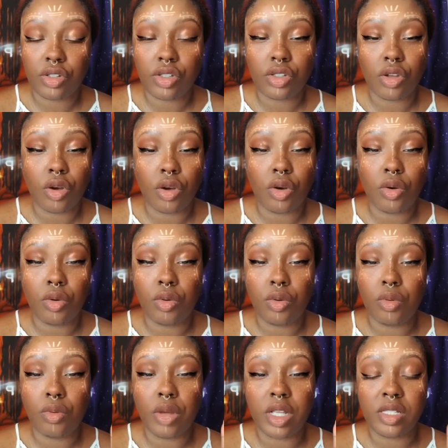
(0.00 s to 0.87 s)

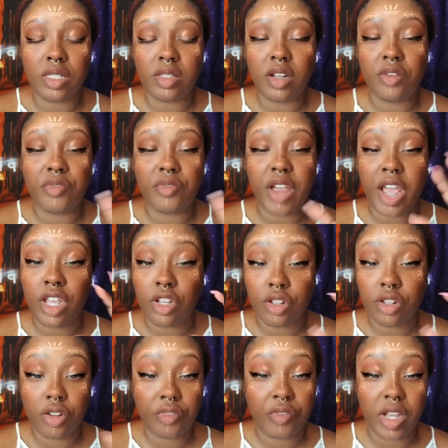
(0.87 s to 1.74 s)
So instead of
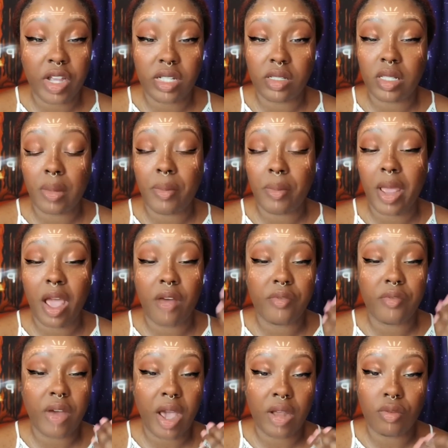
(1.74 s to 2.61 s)
angular faces, they may
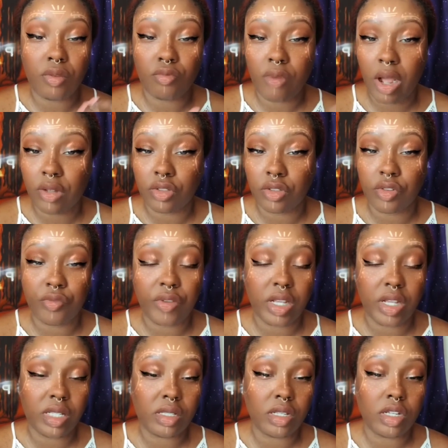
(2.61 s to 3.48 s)
have had rounder
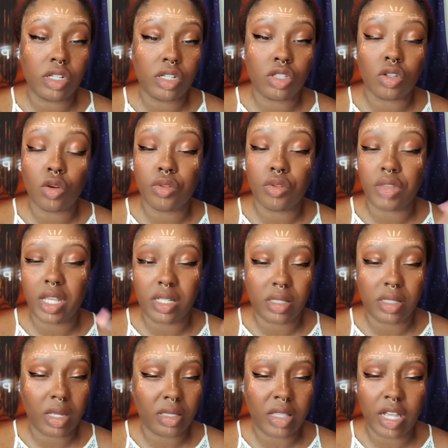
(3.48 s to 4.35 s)
faces or
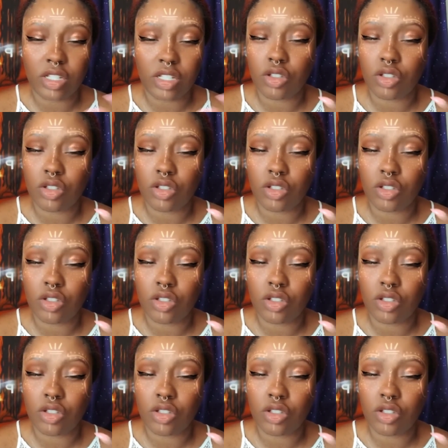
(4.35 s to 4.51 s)
things like that.